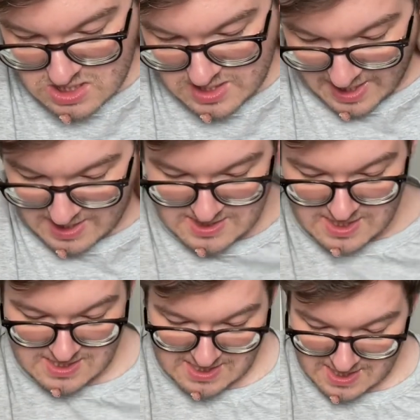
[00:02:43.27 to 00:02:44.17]
yes,
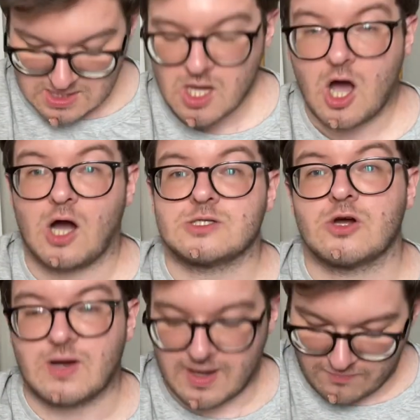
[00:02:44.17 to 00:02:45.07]
it did. I don't
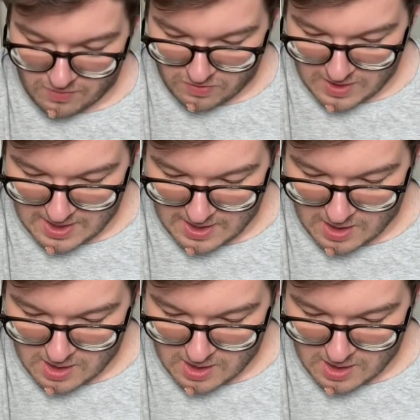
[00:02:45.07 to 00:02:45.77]
have the